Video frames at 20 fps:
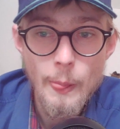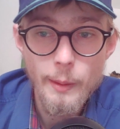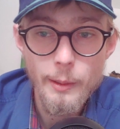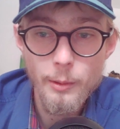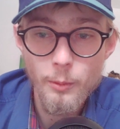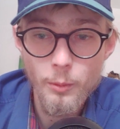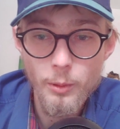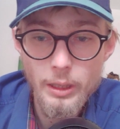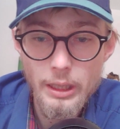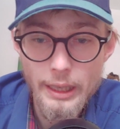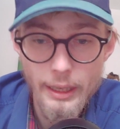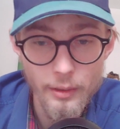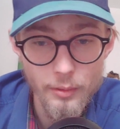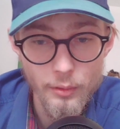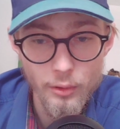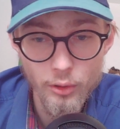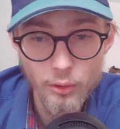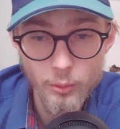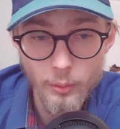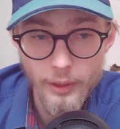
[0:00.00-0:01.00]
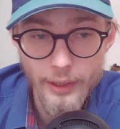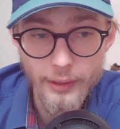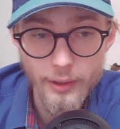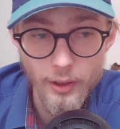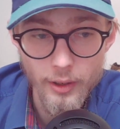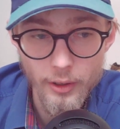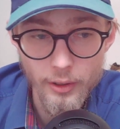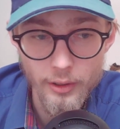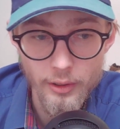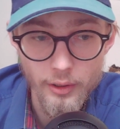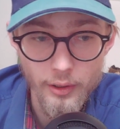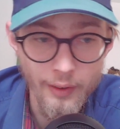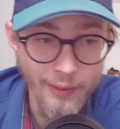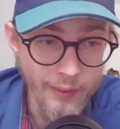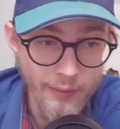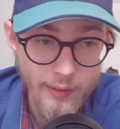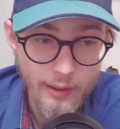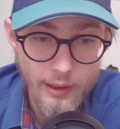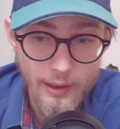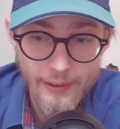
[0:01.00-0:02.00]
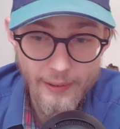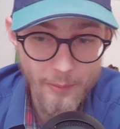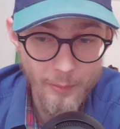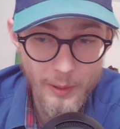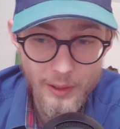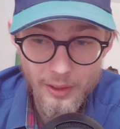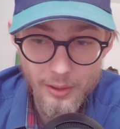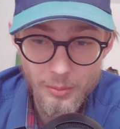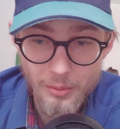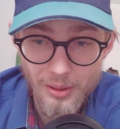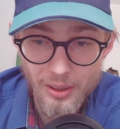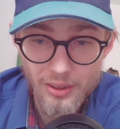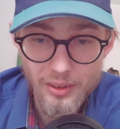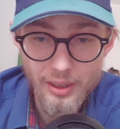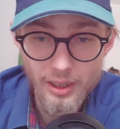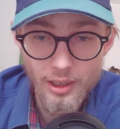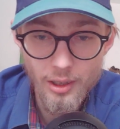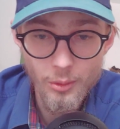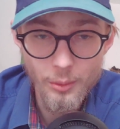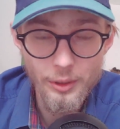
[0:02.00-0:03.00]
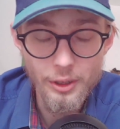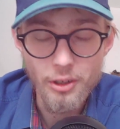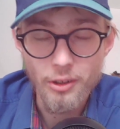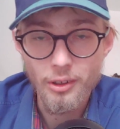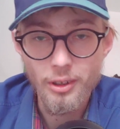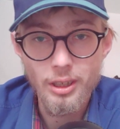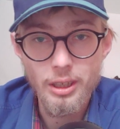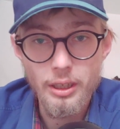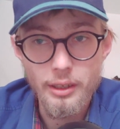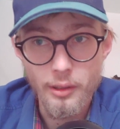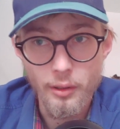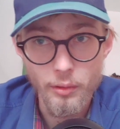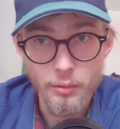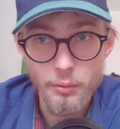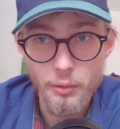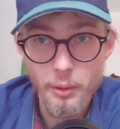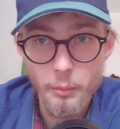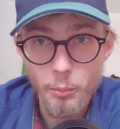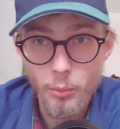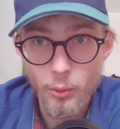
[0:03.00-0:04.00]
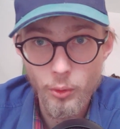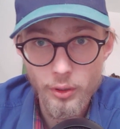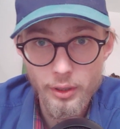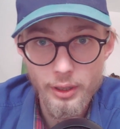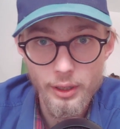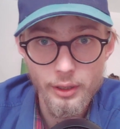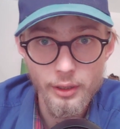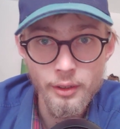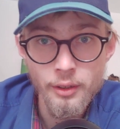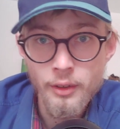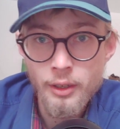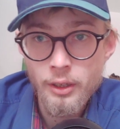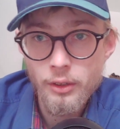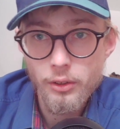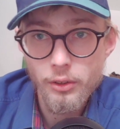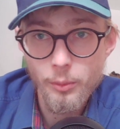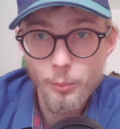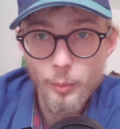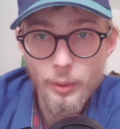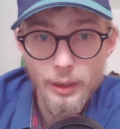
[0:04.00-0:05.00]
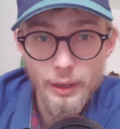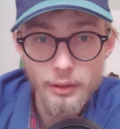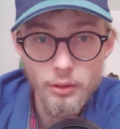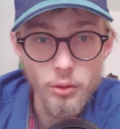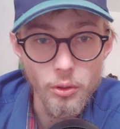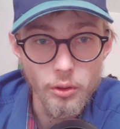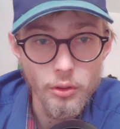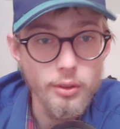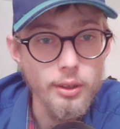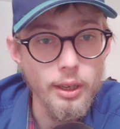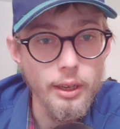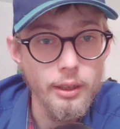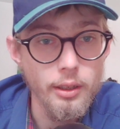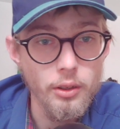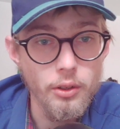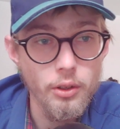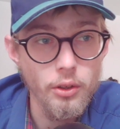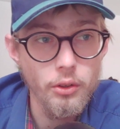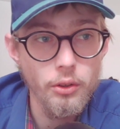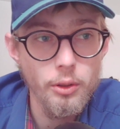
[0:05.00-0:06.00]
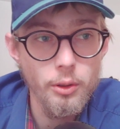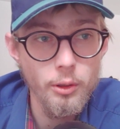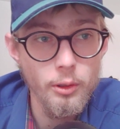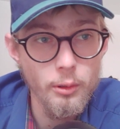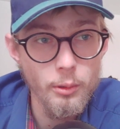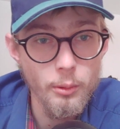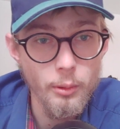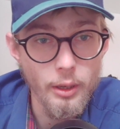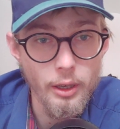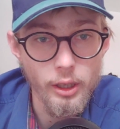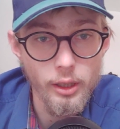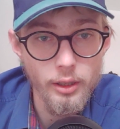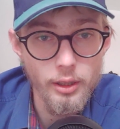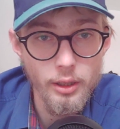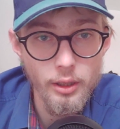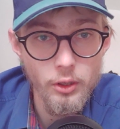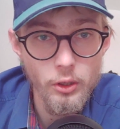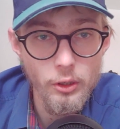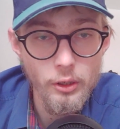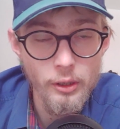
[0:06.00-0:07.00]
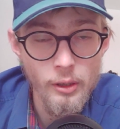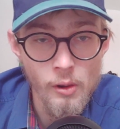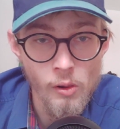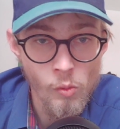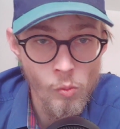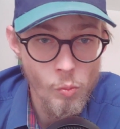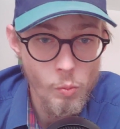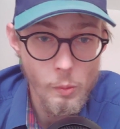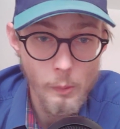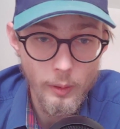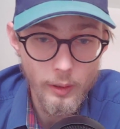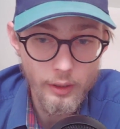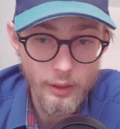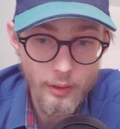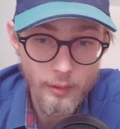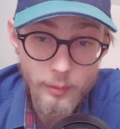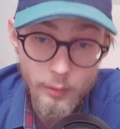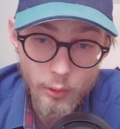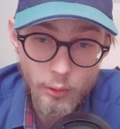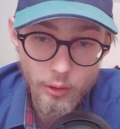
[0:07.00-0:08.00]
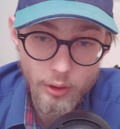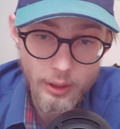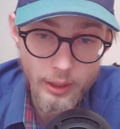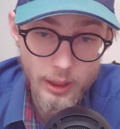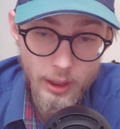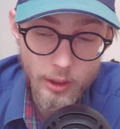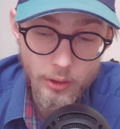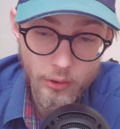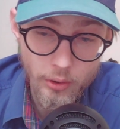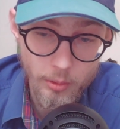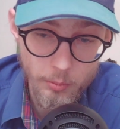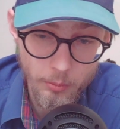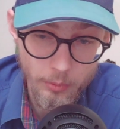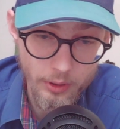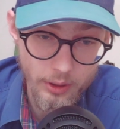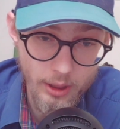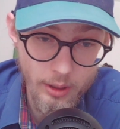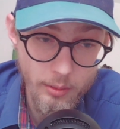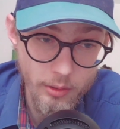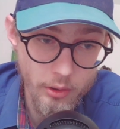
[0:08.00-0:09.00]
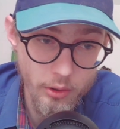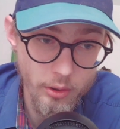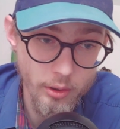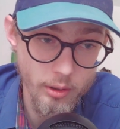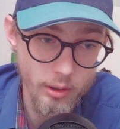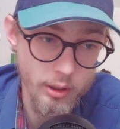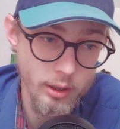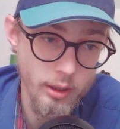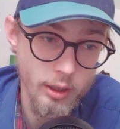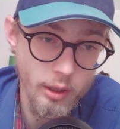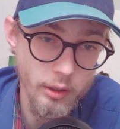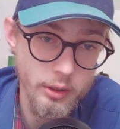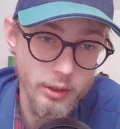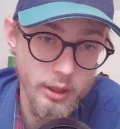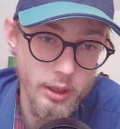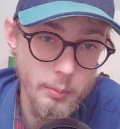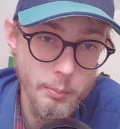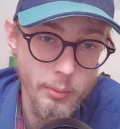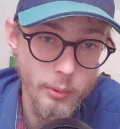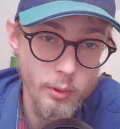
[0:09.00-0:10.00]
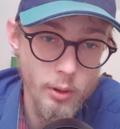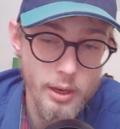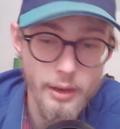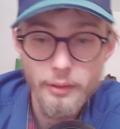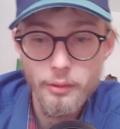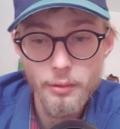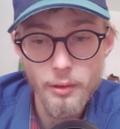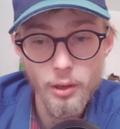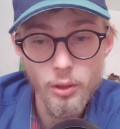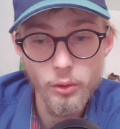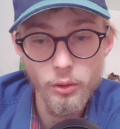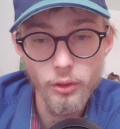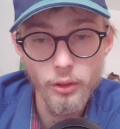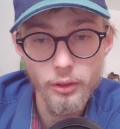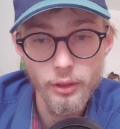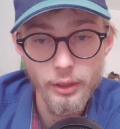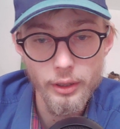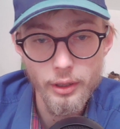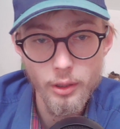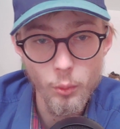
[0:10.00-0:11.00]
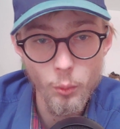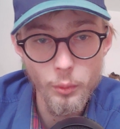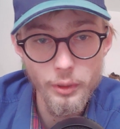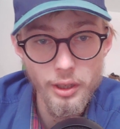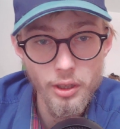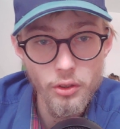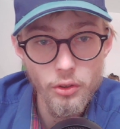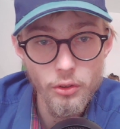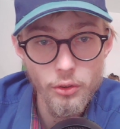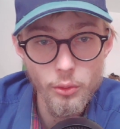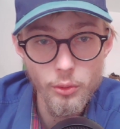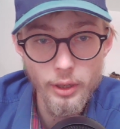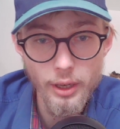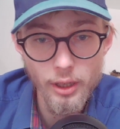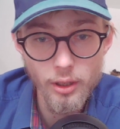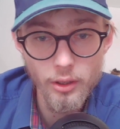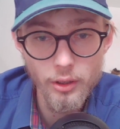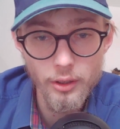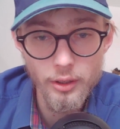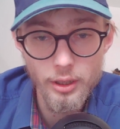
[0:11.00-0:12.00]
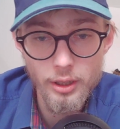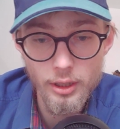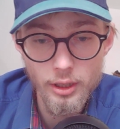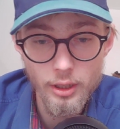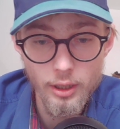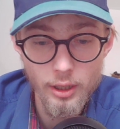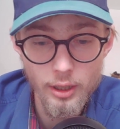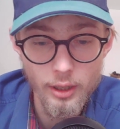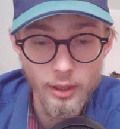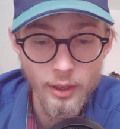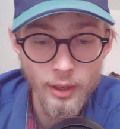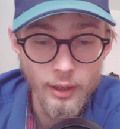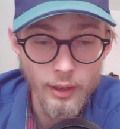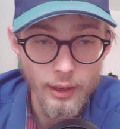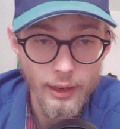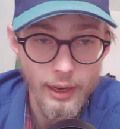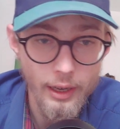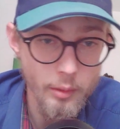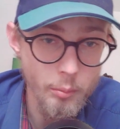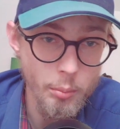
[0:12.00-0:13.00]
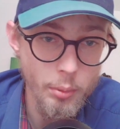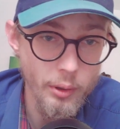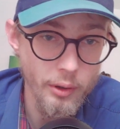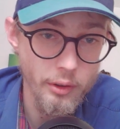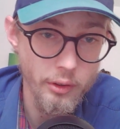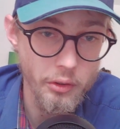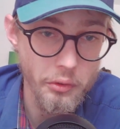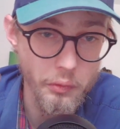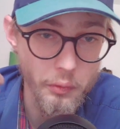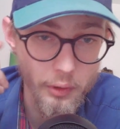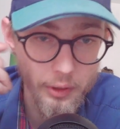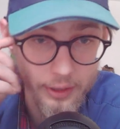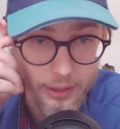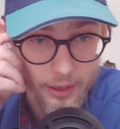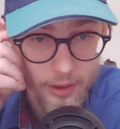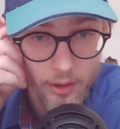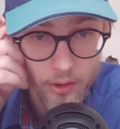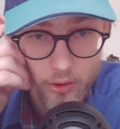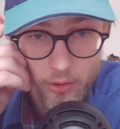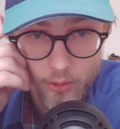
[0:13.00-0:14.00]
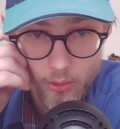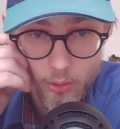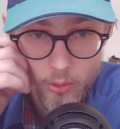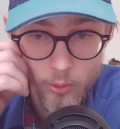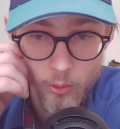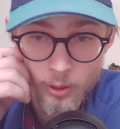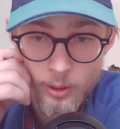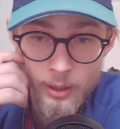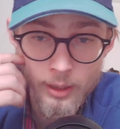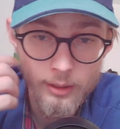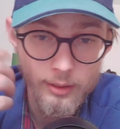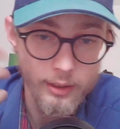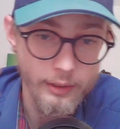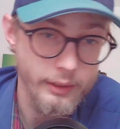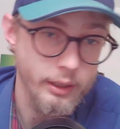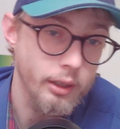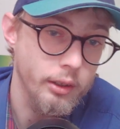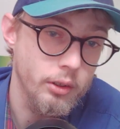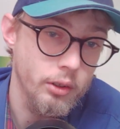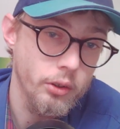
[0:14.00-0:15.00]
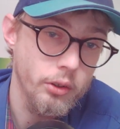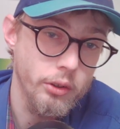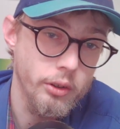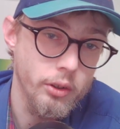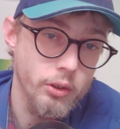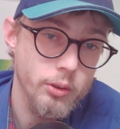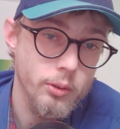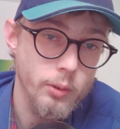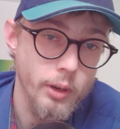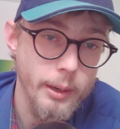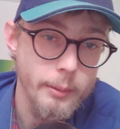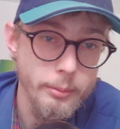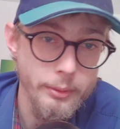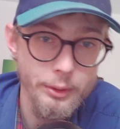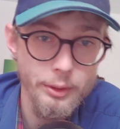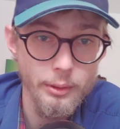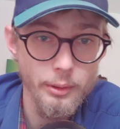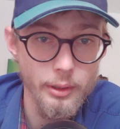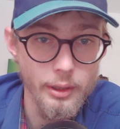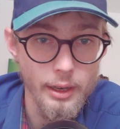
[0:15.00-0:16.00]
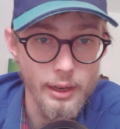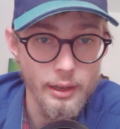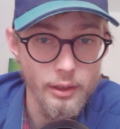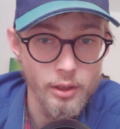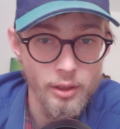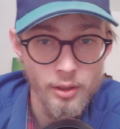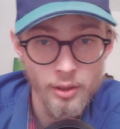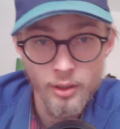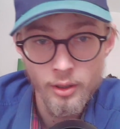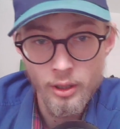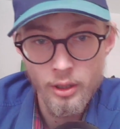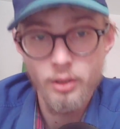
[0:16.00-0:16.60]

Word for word: You really have to try harder. I made the mistake recently of reporting some I D O Rs like just U U I Ds, but after digging some deep, so a lot deeper, I found uh, ways to get the endpoints for that. So like I just described to you guys.